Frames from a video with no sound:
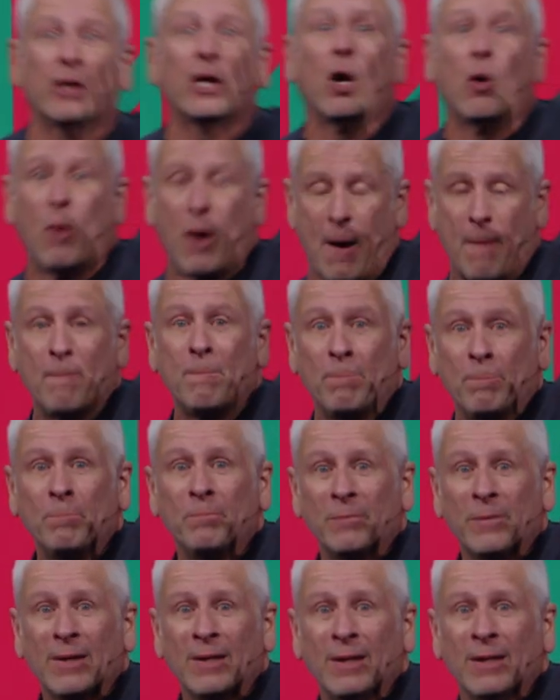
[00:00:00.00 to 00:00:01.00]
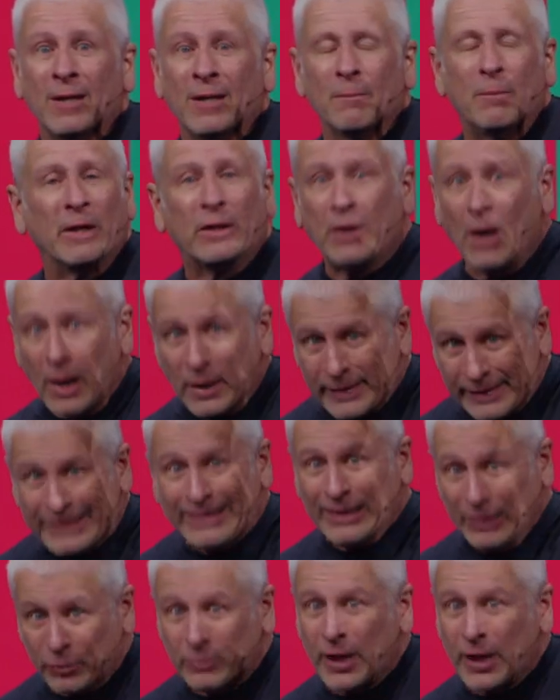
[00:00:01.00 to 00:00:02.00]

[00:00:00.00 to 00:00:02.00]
to go up. But God's still